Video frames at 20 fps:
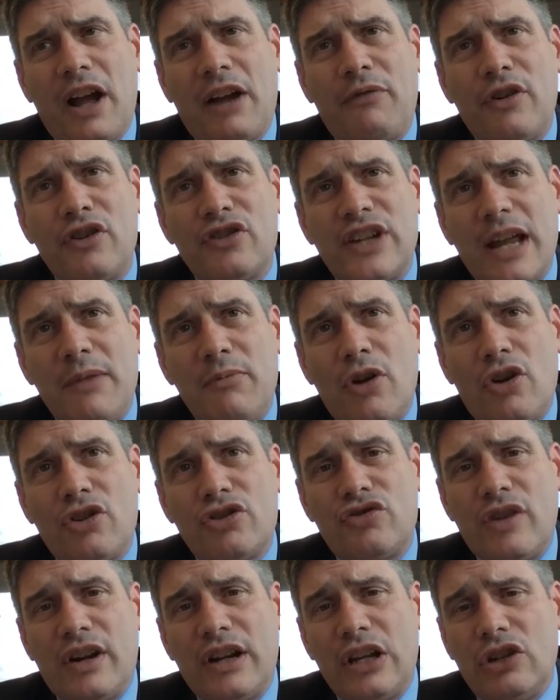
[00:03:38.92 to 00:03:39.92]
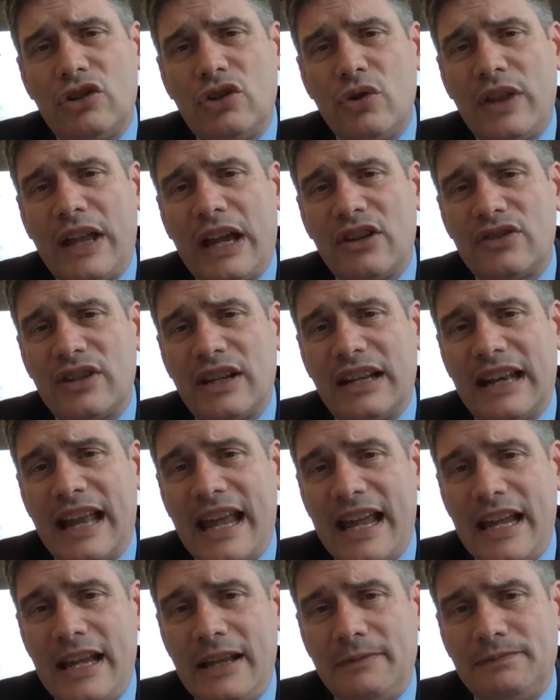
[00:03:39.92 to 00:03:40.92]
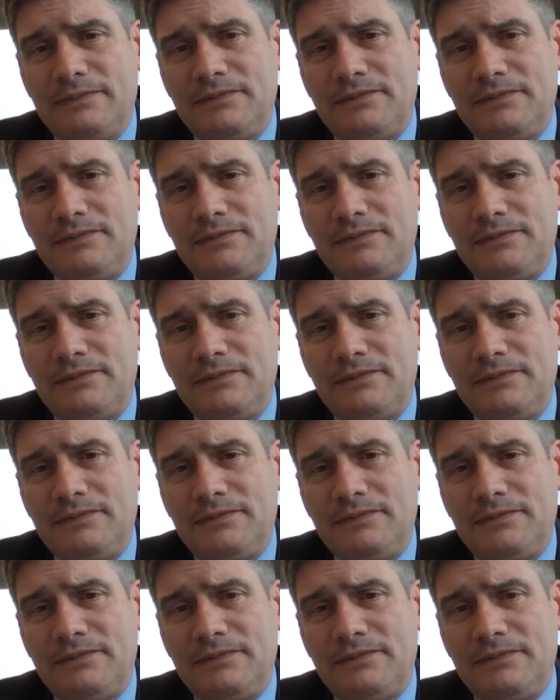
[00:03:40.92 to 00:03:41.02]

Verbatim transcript: I first came to Australia in two thousand eight.